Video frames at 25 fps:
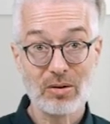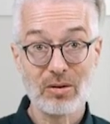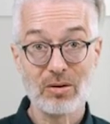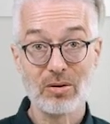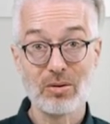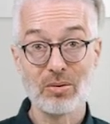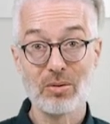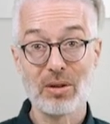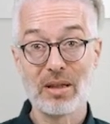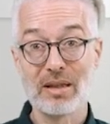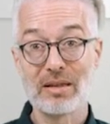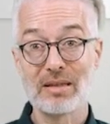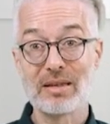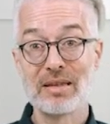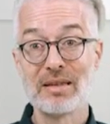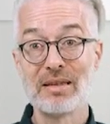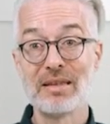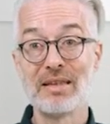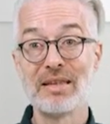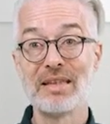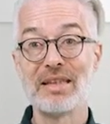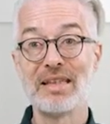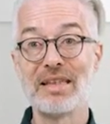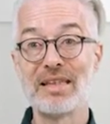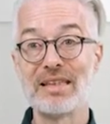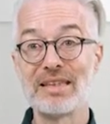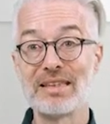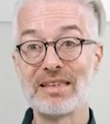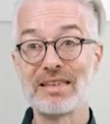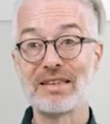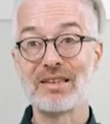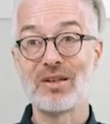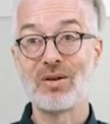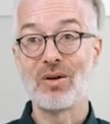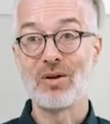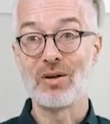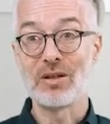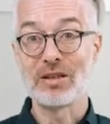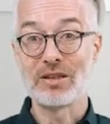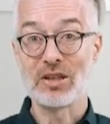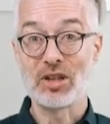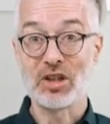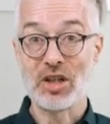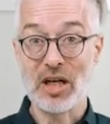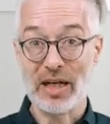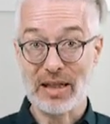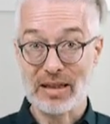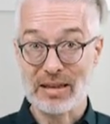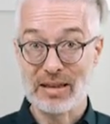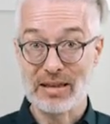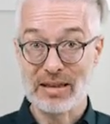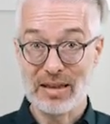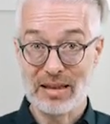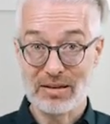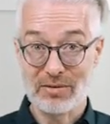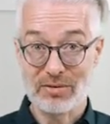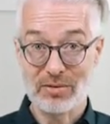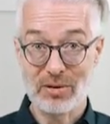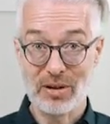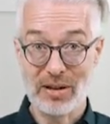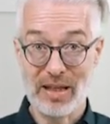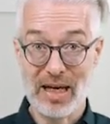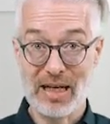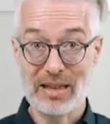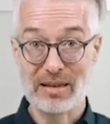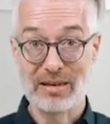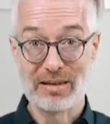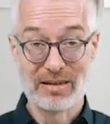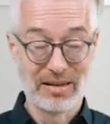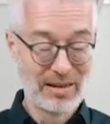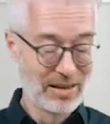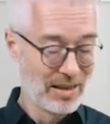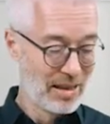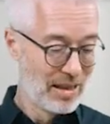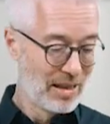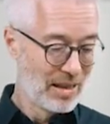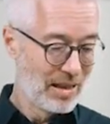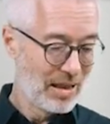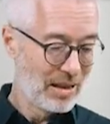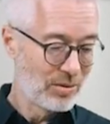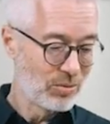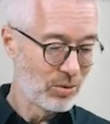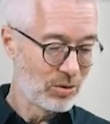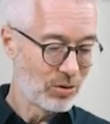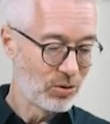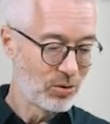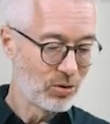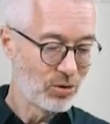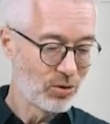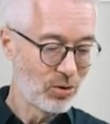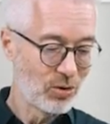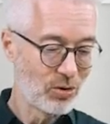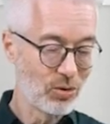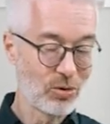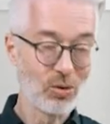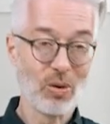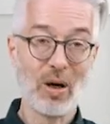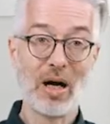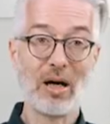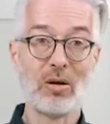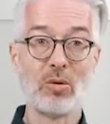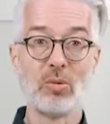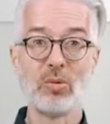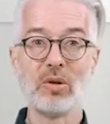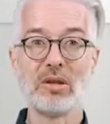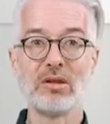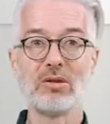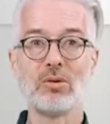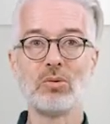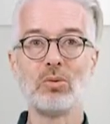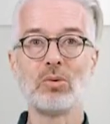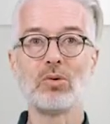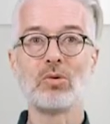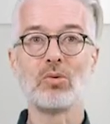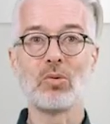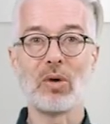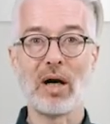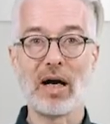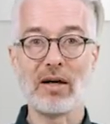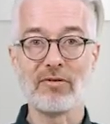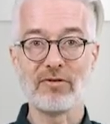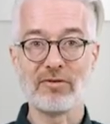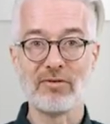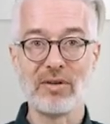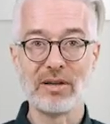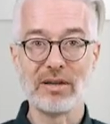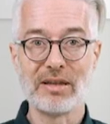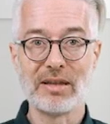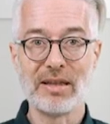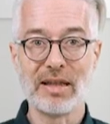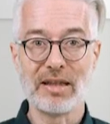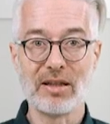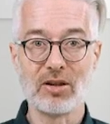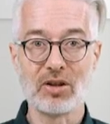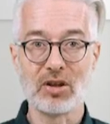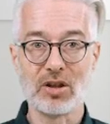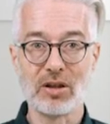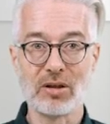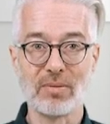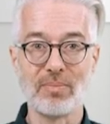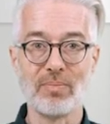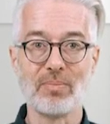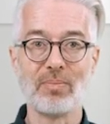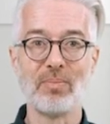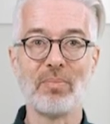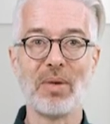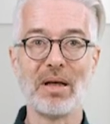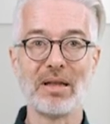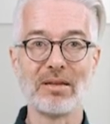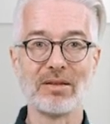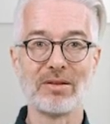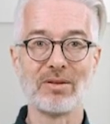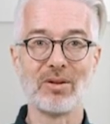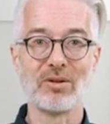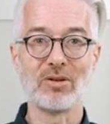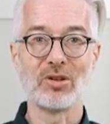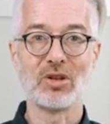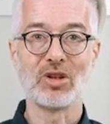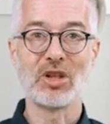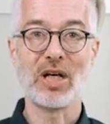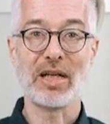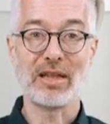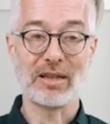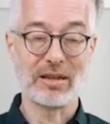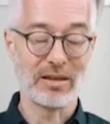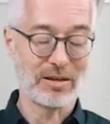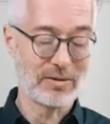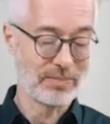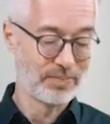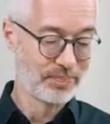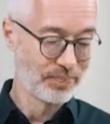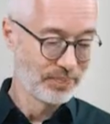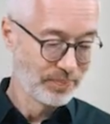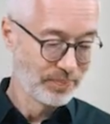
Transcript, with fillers: to do that is called SHACL, and for that I want to show you how we do graph validation based on SHACL.